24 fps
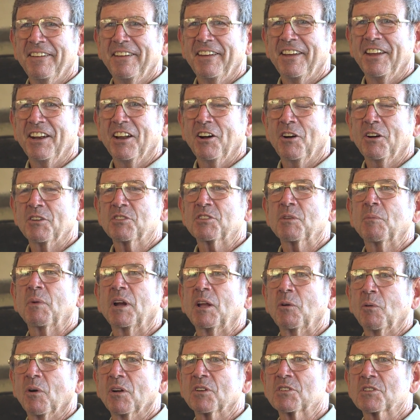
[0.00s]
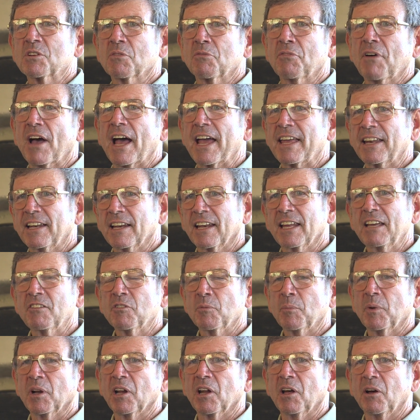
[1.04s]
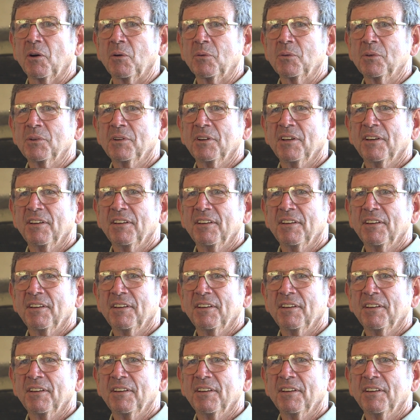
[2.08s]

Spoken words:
You know, if somebody wants to fight, leave them alone.